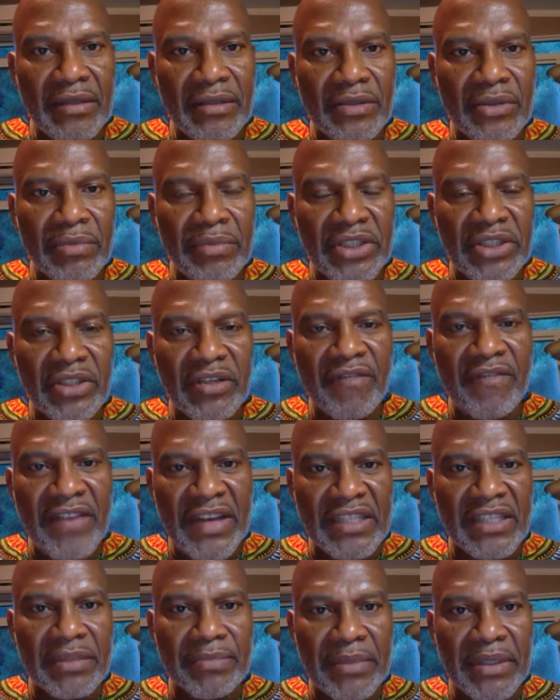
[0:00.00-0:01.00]
too much
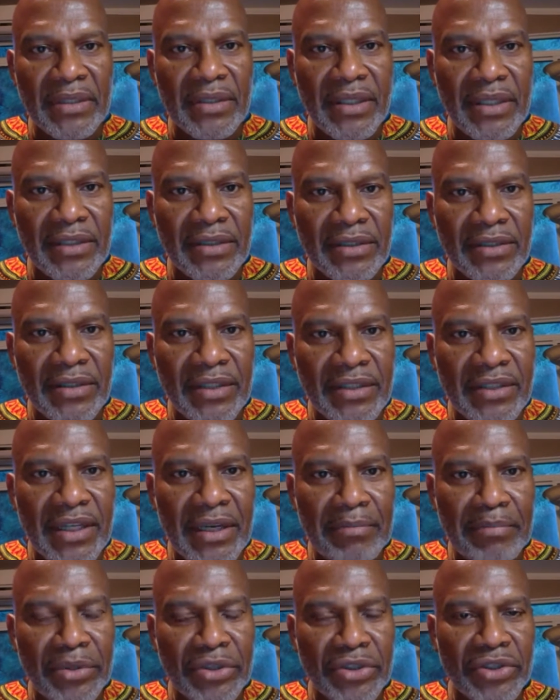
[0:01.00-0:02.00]
investment into the
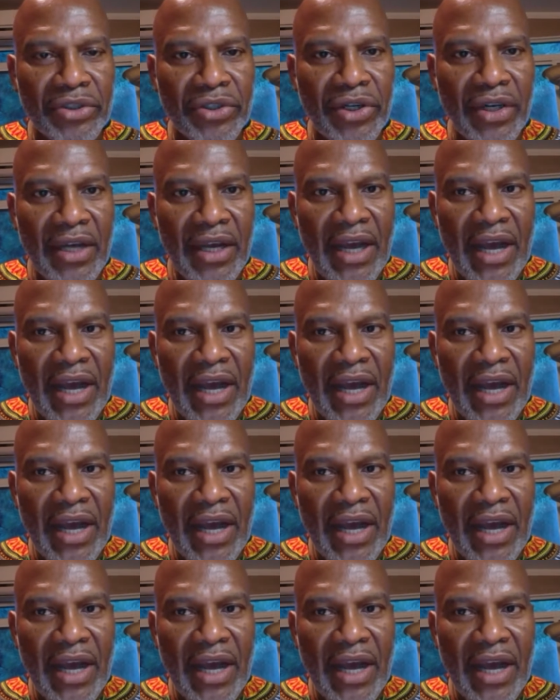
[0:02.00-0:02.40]
temperature.